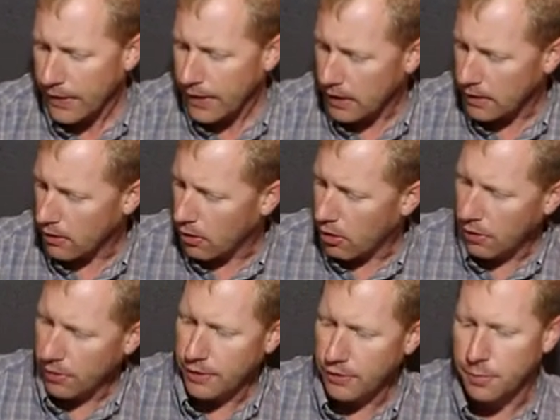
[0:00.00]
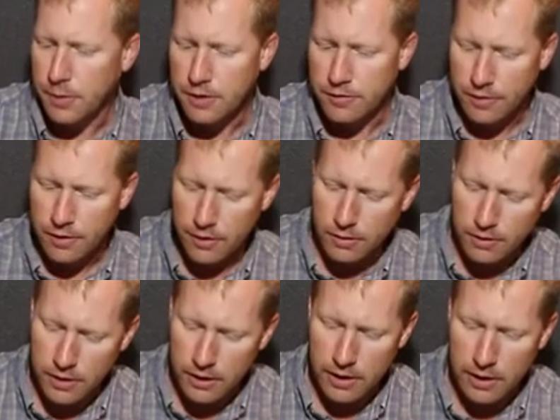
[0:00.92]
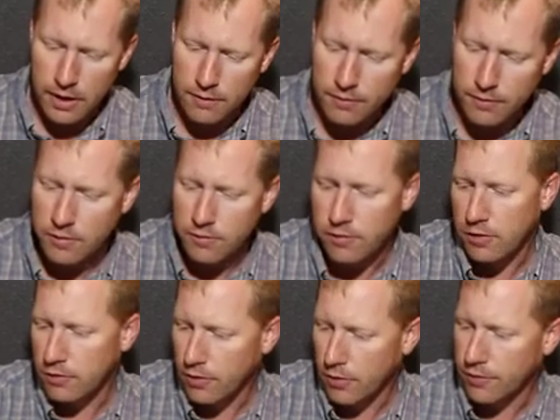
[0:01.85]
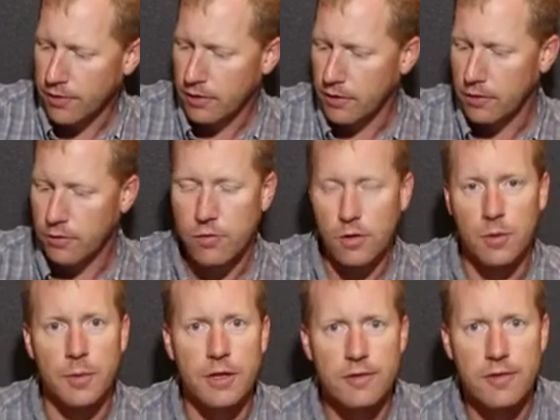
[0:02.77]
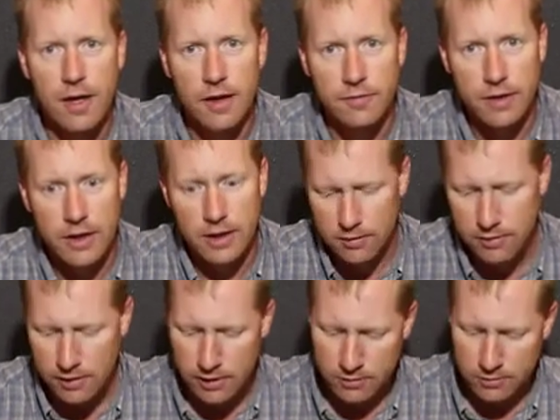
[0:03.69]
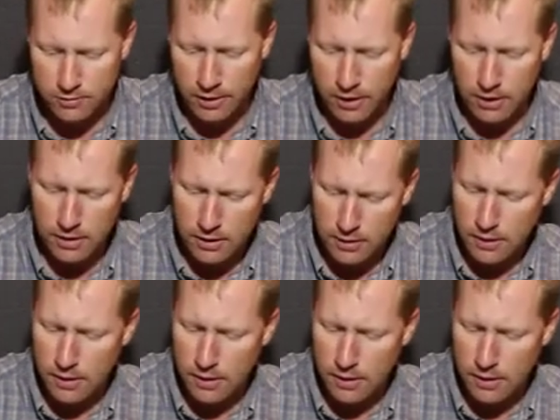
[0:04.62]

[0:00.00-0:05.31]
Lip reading: And all these bits here that I have, these chisels and these drill bits, have an SDS shank,